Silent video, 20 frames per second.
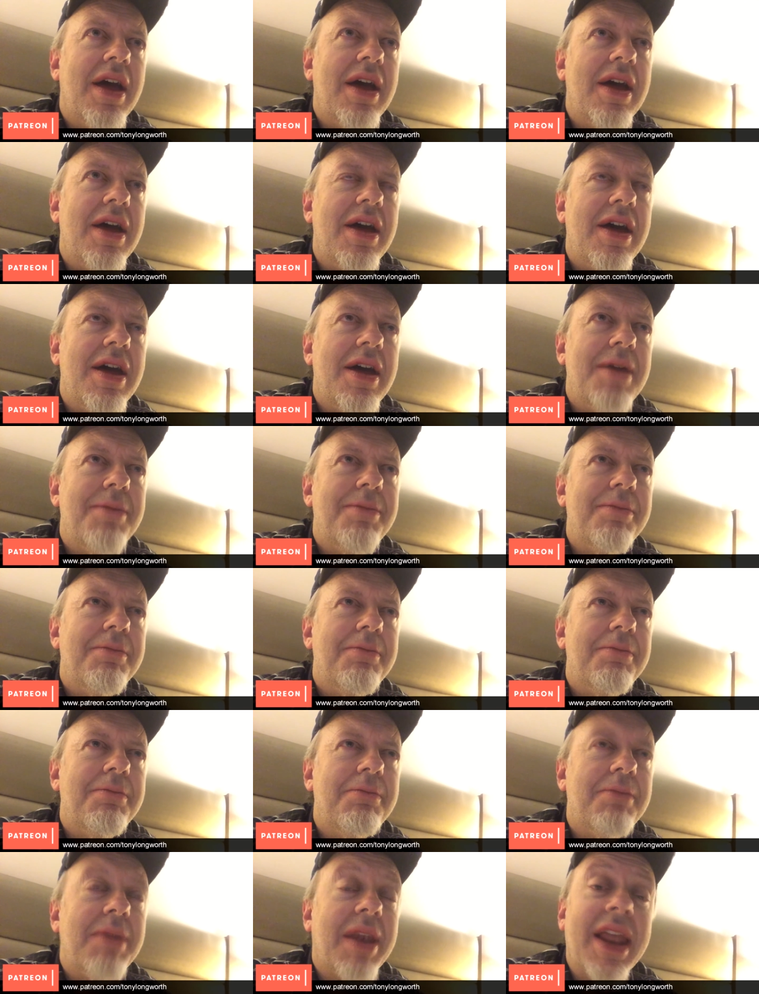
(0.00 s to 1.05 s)

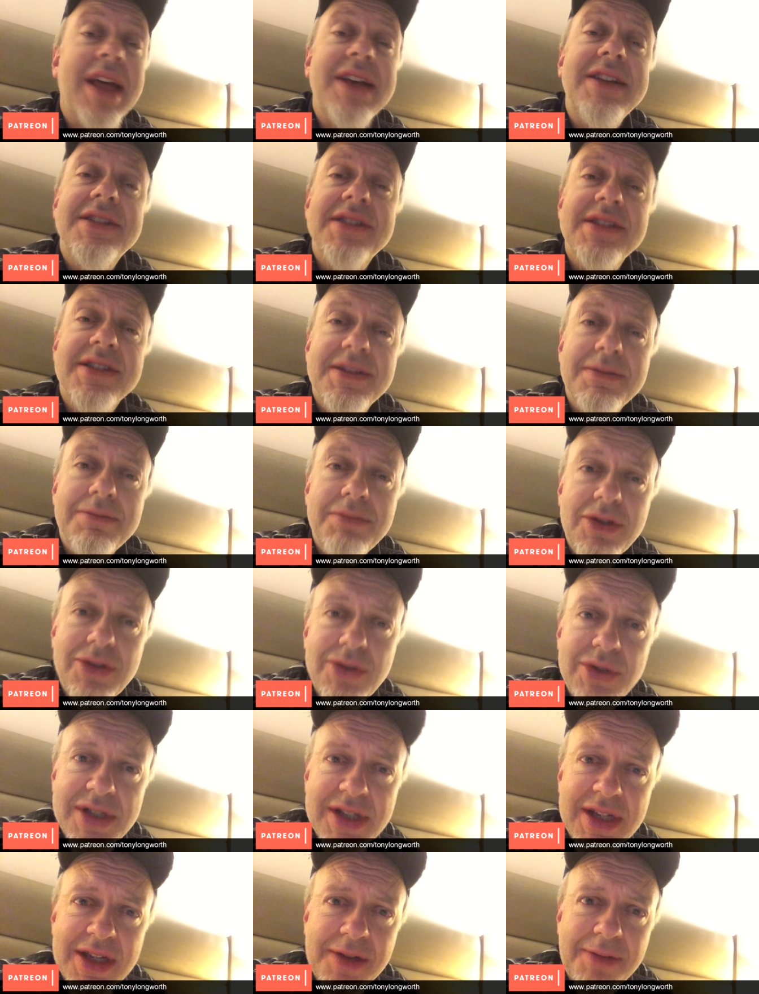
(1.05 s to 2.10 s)
Um, licensing
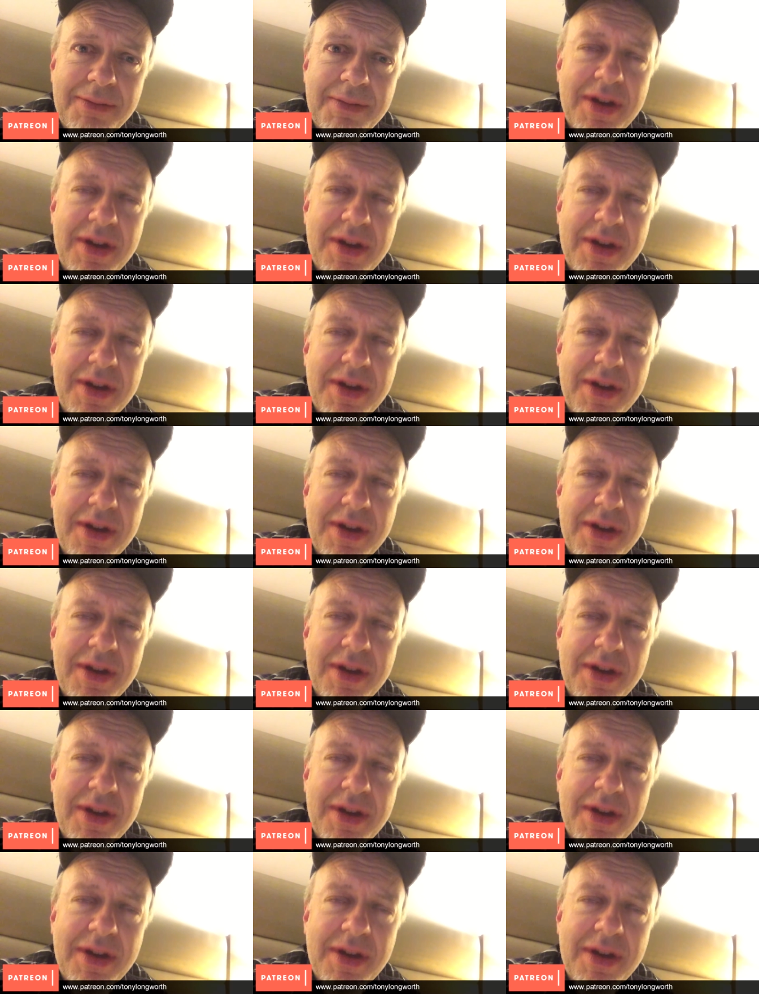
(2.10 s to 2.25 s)
music.